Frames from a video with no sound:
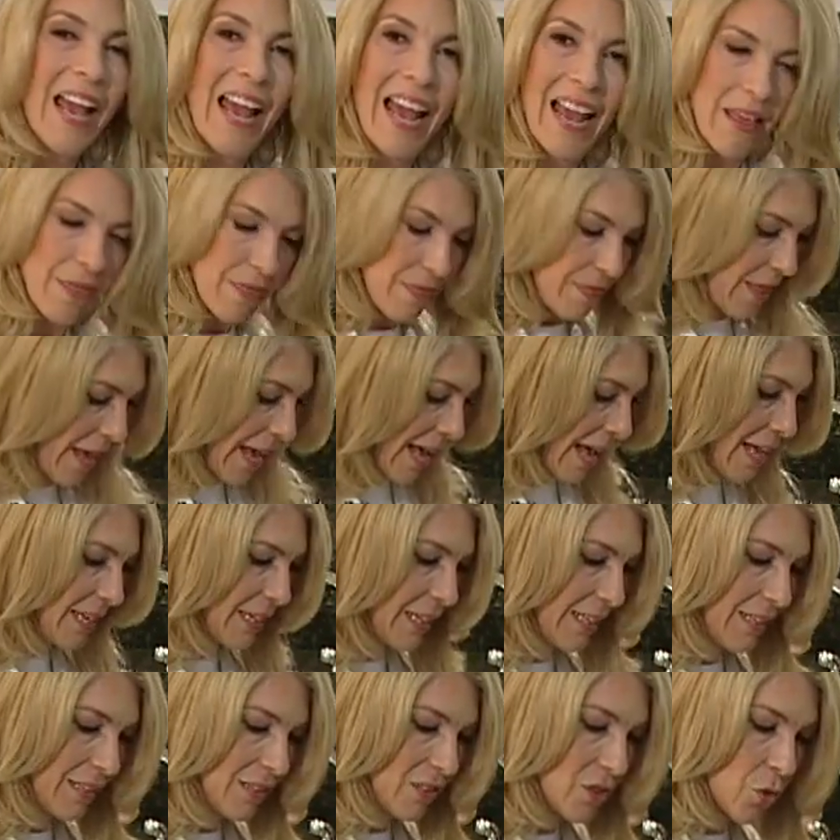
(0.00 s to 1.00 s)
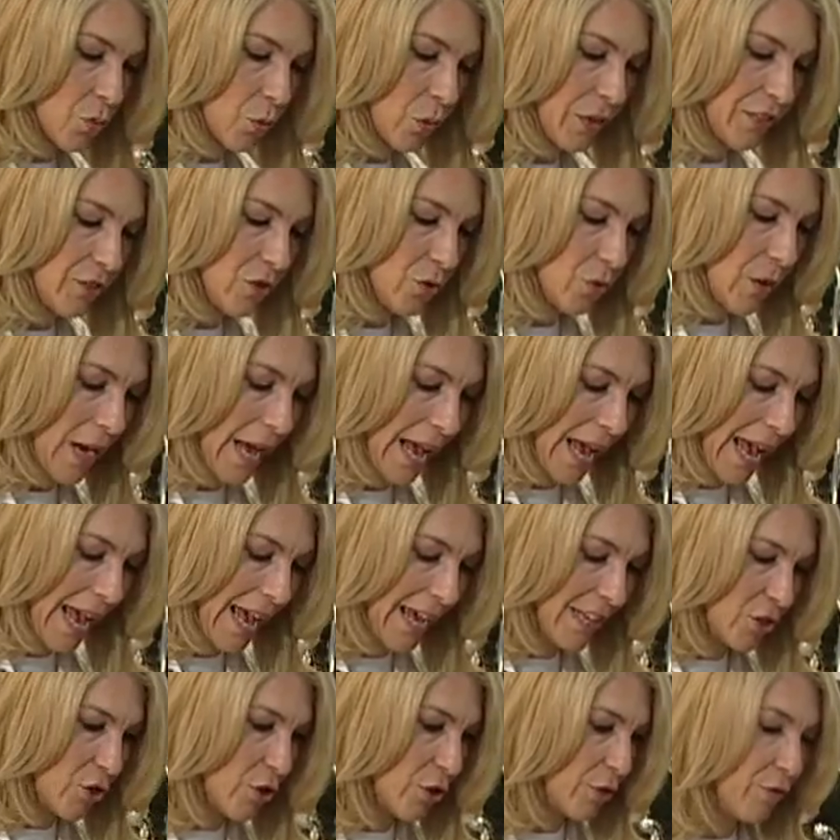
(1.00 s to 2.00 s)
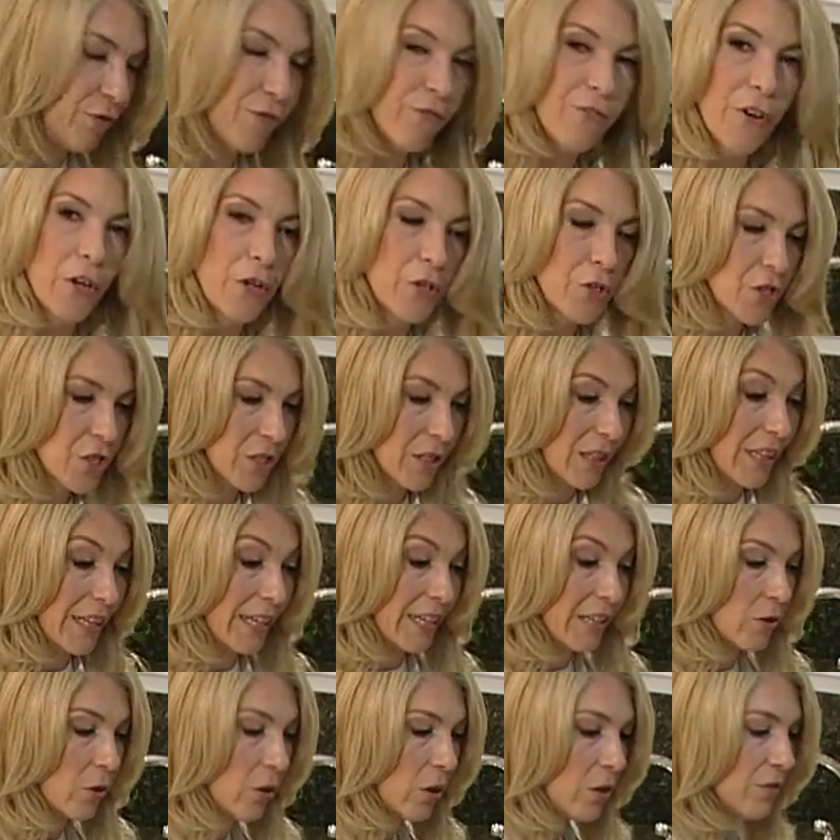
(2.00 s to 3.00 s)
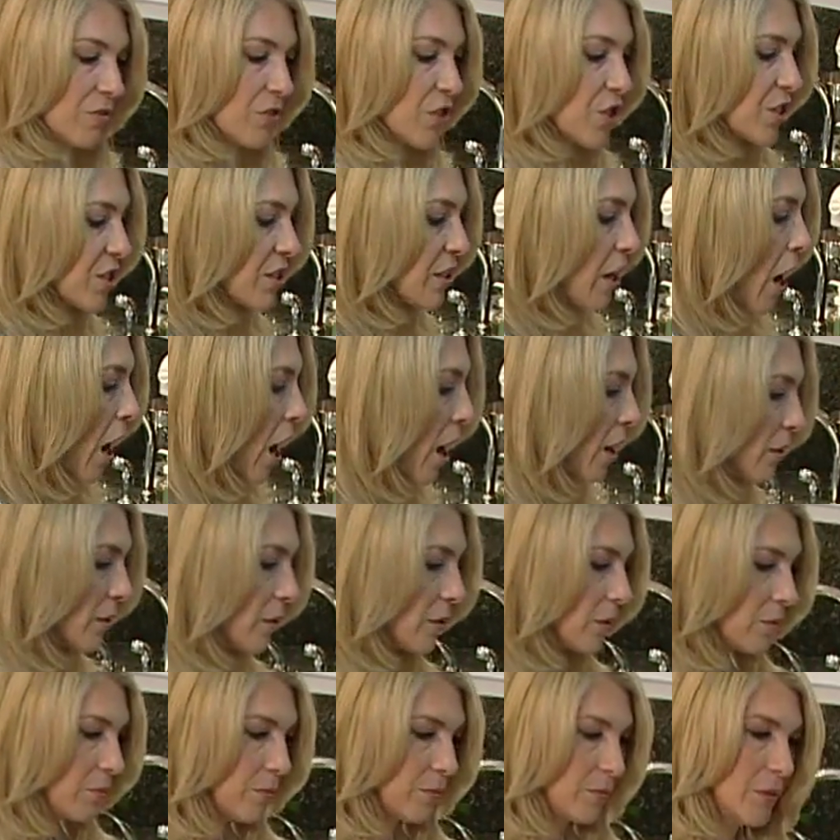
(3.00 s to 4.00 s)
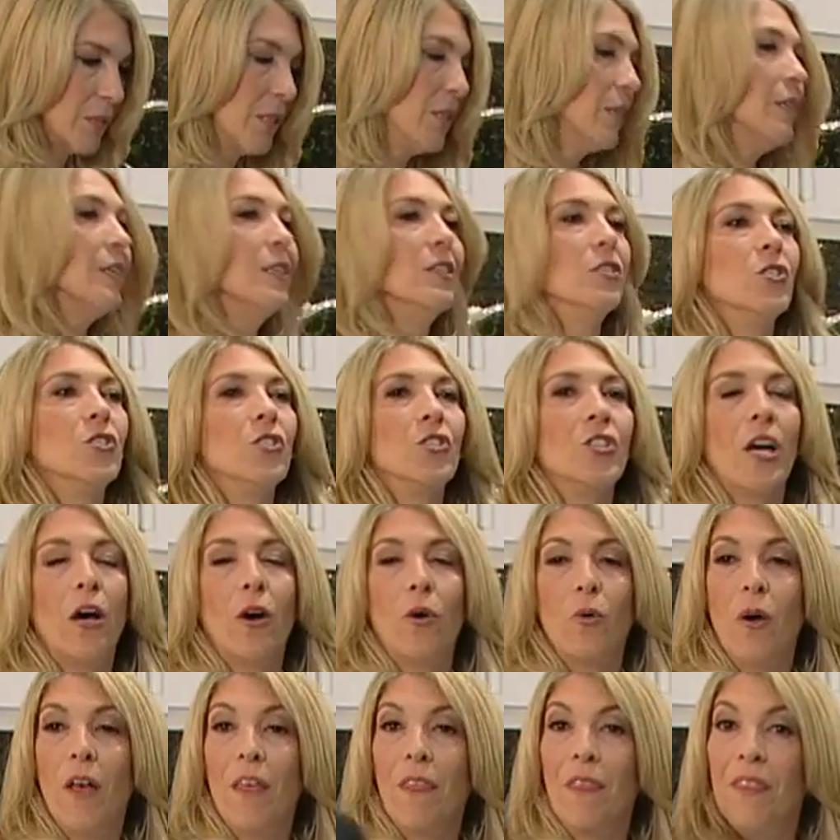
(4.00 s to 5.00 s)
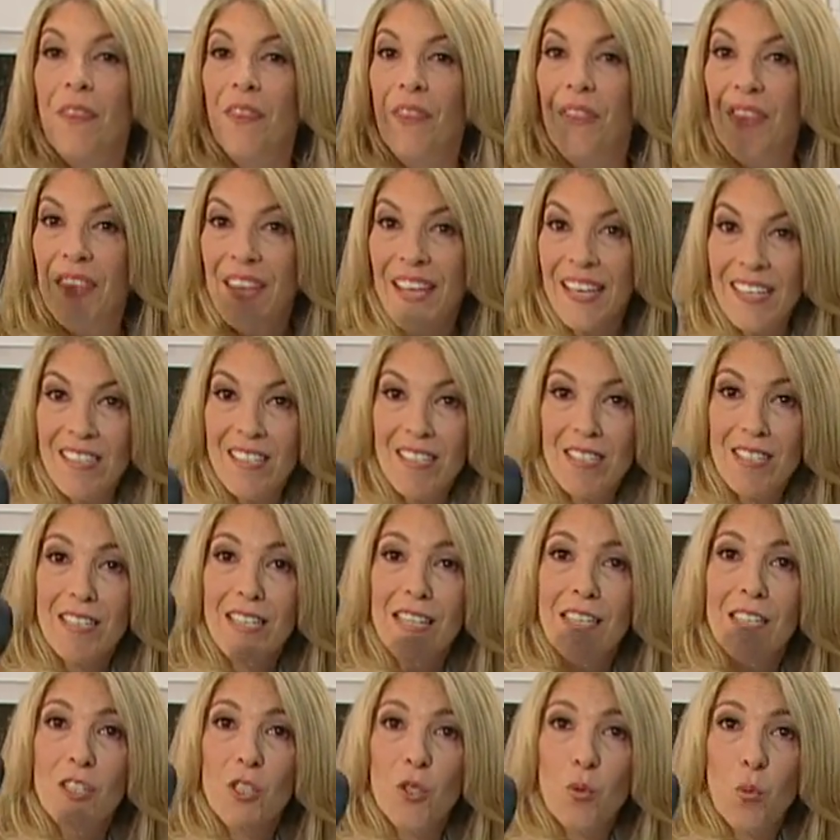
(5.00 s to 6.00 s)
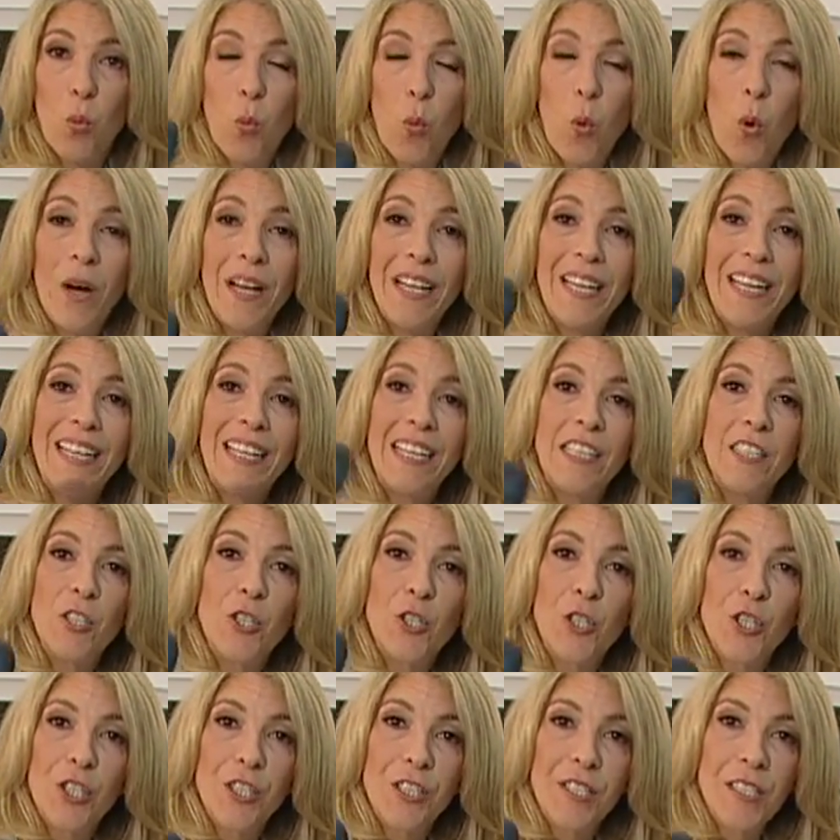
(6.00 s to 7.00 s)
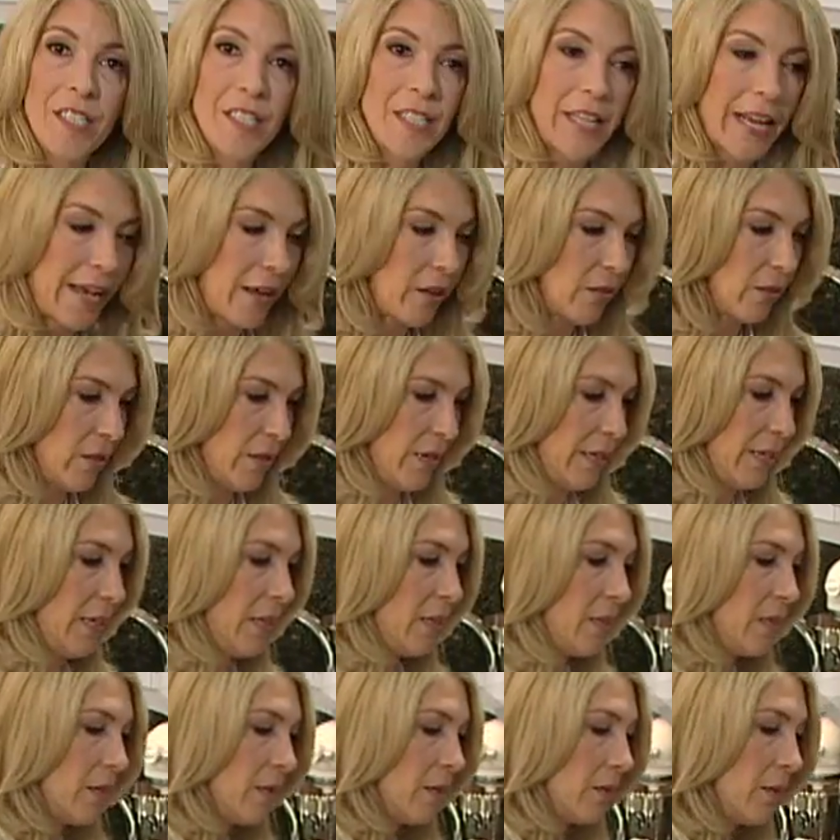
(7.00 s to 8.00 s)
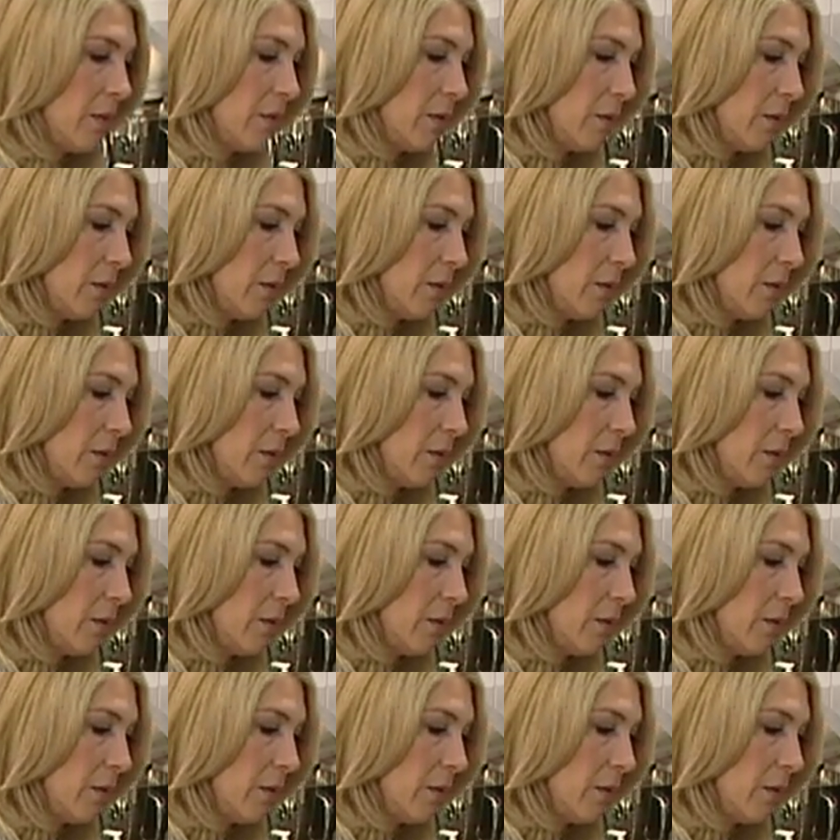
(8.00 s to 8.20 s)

And that is when you add your first ladle of stock. So this is what it should sound like.